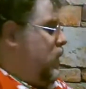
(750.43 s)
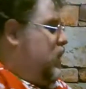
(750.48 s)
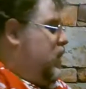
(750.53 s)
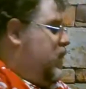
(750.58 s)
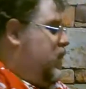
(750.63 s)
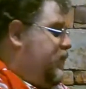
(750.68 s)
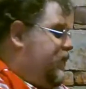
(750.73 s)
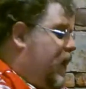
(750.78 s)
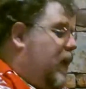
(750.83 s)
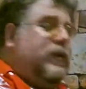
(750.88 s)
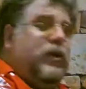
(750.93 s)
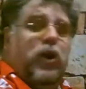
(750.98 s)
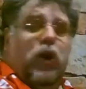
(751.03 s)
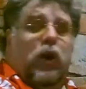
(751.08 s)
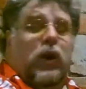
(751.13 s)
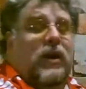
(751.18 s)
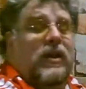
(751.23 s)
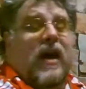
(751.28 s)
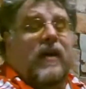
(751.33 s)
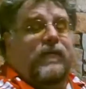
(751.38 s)
If I'm
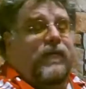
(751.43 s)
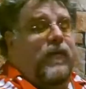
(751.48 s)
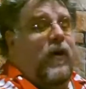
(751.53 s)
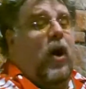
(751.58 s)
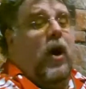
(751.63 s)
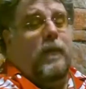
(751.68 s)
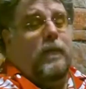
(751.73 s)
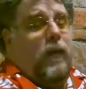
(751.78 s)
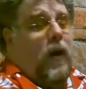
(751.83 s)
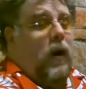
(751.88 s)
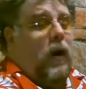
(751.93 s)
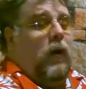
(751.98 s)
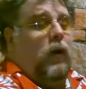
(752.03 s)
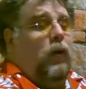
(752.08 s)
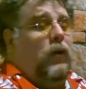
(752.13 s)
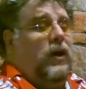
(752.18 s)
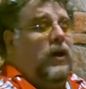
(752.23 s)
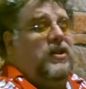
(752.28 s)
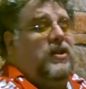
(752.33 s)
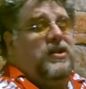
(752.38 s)
shooting that far, I'm
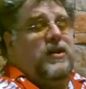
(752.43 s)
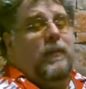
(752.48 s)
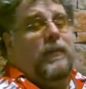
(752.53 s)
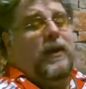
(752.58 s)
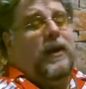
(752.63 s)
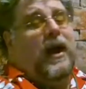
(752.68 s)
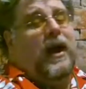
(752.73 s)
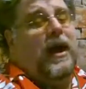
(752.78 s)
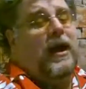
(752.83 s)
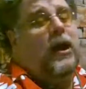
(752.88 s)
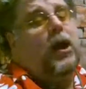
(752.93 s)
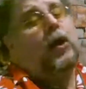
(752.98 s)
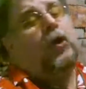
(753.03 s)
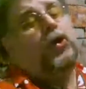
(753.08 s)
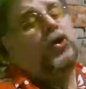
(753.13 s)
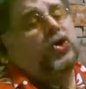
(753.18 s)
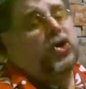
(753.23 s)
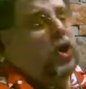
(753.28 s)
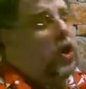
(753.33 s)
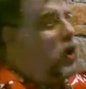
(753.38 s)
borrowing somebody I
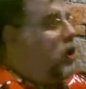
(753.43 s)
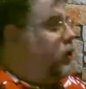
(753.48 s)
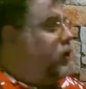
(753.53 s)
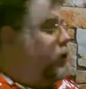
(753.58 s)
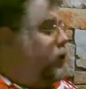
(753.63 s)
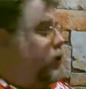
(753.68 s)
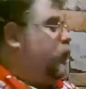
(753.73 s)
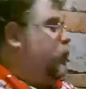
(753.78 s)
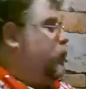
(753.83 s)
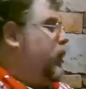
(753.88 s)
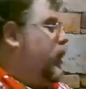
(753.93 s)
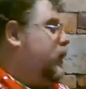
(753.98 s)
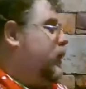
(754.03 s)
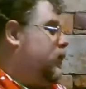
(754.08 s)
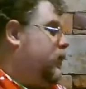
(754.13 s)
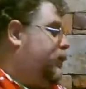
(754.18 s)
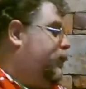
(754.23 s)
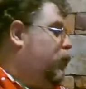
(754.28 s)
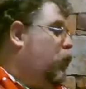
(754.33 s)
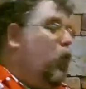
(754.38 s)
know's 338
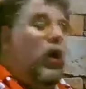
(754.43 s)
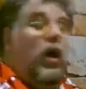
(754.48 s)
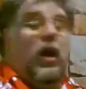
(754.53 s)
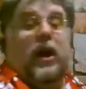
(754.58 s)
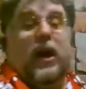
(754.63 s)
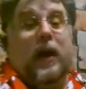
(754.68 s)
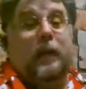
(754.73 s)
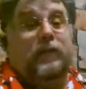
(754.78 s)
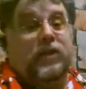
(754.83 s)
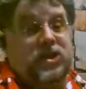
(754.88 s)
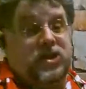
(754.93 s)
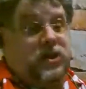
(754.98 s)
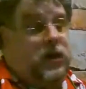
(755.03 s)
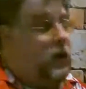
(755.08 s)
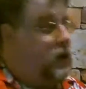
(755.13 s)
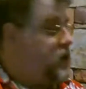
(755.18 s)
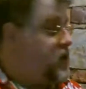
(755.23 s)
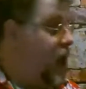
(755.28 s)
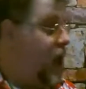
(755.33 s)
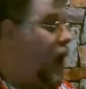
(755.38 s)
Lapua, and I'm just going to
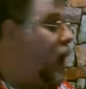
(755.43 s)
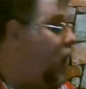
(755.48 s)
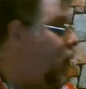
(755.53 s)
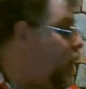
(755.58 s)
send it.